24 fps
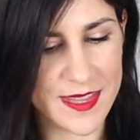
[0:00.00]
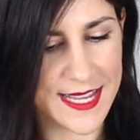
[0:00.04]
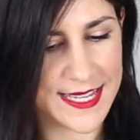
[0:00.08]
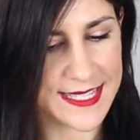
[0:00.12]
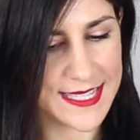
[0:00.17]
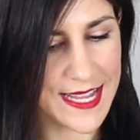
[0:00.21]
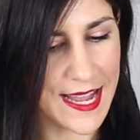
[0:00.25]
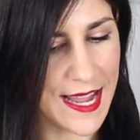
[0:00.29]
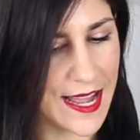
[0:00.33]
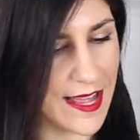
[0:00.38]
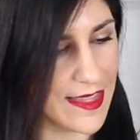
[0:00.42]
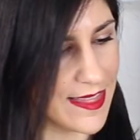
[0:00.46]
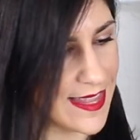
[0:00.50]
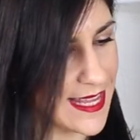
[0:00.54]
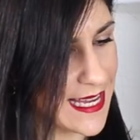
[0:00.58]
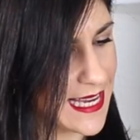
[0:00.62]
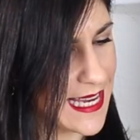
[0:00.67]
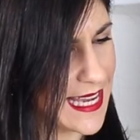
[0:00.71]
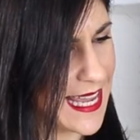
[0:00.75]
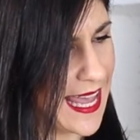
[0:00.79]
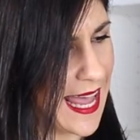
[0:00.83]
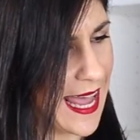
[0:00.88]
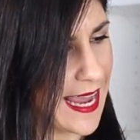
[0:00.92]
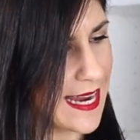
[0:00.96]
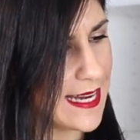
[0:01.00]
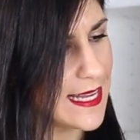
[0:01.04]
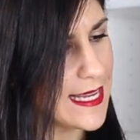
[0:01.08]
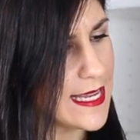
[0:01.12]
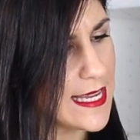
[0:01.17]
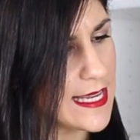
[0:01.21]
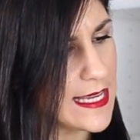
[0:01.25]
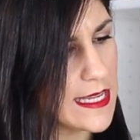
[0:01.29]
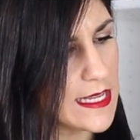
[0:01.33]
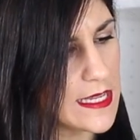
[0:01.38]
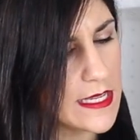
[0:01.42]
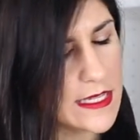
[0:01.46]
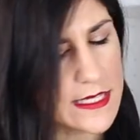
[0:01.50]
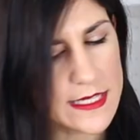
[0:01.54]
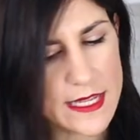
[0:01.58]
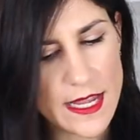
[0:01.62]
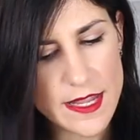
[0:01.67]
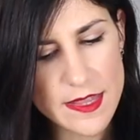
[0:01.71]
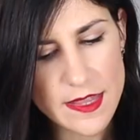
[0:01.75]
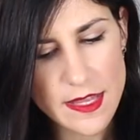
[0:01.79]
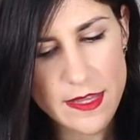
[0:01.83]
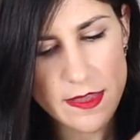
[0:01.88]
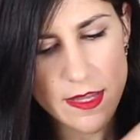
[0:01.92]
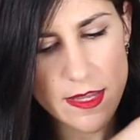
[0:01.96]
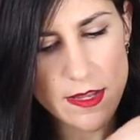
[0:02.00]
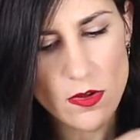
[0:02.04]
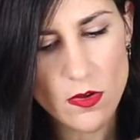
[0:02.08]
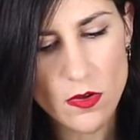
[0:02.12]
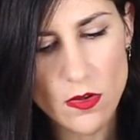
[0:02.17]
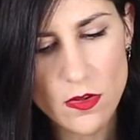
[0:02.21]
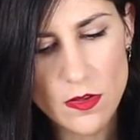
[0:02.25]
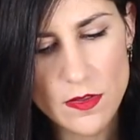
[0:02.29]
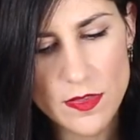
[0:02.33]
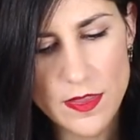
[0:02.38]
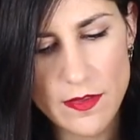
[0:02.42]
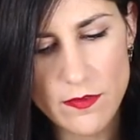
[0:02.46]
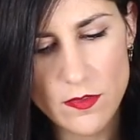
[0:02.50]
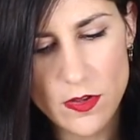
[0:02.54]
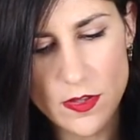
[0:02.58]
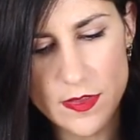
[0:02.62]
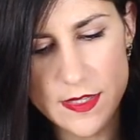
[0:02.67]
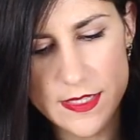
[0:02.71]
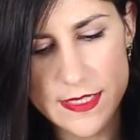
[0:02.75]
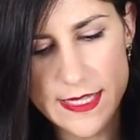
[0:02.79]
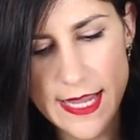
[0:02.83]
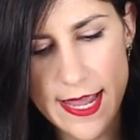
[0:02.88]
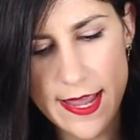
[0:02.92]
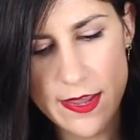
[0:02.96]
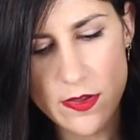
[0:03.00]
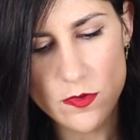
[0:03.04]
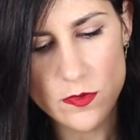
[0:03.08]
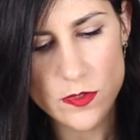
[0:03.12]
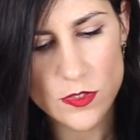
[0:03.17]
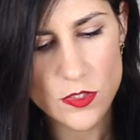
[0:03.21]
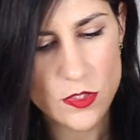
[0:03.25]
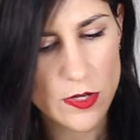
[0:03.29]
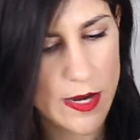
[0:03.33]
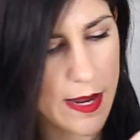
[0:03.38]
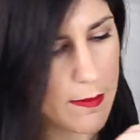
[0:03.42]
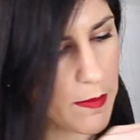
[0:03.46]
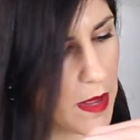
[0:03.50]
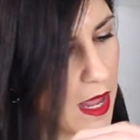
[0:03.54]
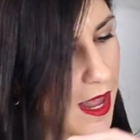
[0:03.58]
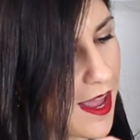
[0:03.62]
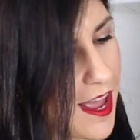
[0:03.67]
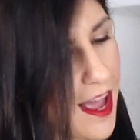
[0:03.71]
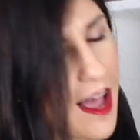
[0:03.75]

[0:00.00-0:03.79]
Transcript: These are the Katie heels, I think they're called. They've got this ankle strap.